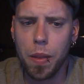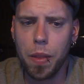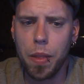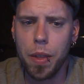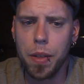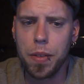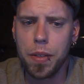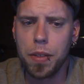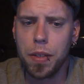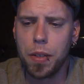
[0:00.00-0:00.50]

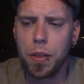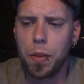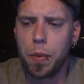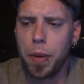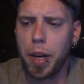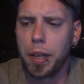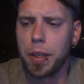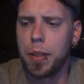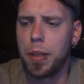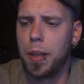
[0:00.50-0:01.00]
this is a
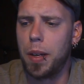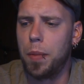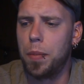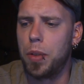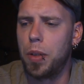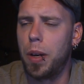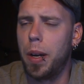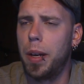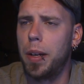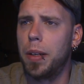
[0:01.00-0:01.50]
direction I'm
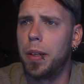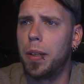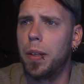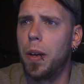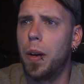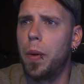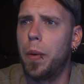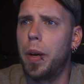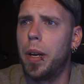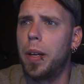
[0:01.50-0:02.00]
trying to
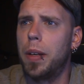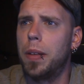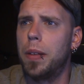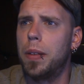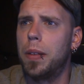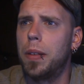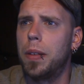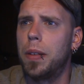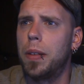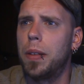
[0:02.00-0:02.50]
go in
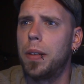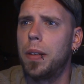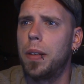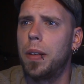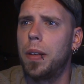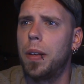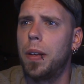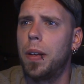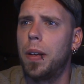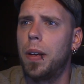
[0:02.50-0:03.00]

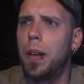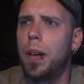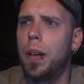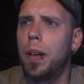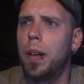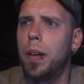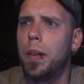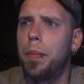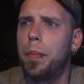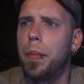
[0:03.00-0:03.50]

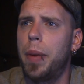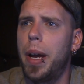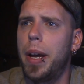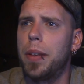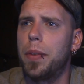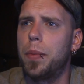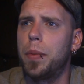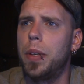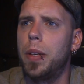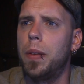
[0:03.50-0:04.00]

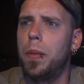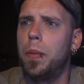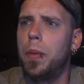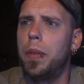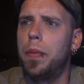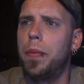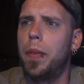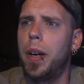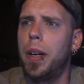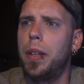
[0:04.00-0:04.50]
as
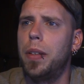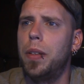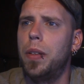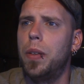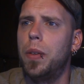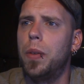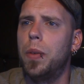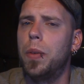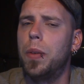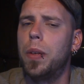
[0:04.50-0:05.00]
we find
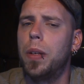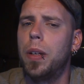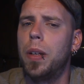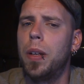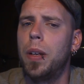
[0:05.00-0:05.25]
new